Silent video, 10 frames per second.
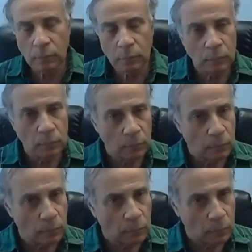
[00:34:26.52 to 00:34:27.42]

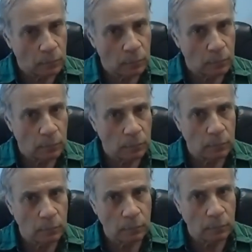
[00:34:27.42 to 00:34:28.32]

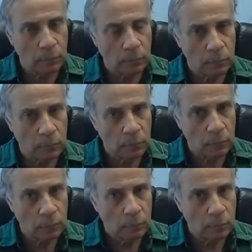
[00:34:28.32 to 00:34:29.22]

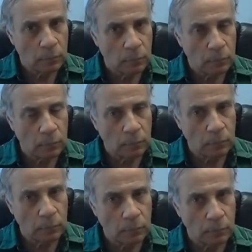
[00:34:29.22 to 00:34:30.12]

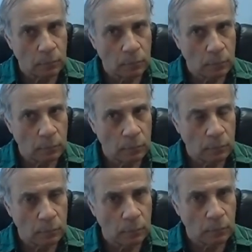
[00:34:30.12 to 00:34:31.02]

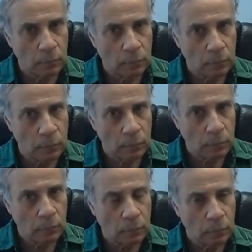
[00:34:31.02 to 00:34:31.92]

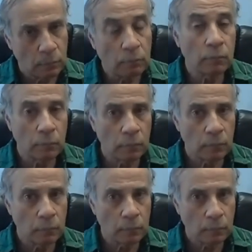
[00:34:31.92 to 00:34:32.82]

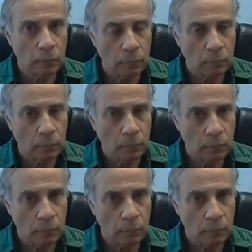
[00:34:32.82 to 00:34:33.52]
The person shown says nothing.